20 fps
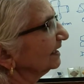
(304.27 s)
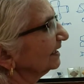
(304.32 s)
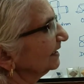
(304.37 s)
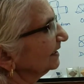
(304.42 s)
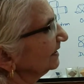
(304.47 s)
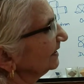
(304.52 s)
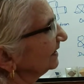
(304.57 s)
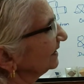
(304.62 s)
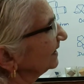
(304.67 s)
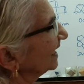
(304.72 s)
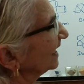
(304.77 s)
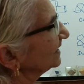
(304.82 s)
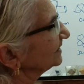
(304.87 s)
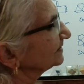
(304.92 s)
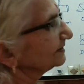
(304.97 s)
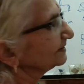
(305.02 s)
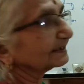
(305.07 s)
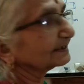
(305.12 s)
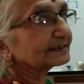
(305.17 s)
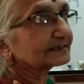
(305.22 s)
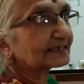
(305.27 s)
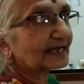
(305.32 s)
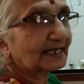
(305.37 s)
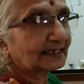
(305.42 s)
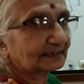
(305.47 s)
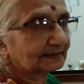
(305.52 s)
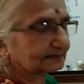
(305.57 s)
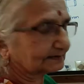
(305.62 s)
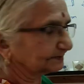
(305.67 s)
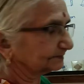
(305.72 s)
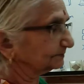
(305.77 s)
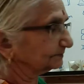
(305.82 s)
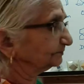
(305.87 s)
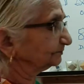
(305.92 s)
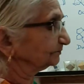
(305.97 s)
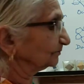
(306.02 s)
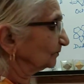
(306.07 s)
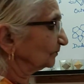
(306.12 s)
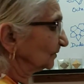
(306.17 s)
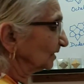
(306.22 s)
in a nice neat angle.
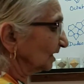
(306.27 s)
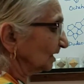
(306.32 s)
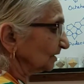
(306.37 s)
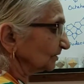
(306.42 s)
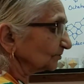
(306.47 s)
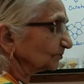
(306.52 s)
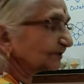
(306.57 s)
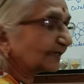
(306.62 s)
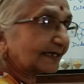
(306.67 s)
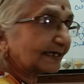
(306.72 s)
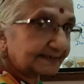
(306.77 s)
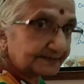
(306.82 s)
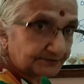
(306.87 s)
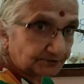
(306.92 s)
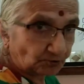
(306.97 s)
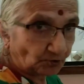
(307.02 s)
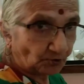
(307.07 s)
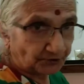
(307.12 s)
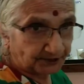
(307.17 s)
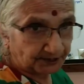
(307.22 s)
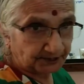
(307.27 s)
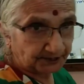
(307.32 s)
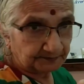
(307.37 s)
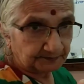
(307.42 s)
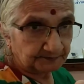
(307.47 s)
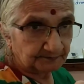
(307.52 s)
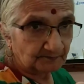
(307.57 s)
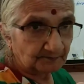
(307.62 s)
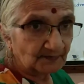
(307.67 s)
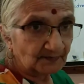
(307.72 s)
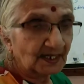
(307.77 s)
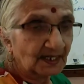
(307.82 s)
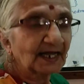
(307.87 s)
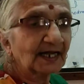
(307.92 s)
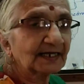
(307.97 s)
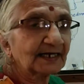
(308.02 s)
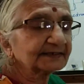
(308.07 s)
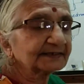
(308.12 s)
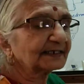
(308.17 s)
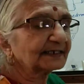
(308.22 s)
So that is scoring.
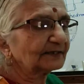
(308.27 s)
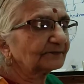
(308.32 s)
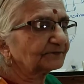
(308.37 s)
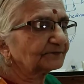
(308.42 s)
And then of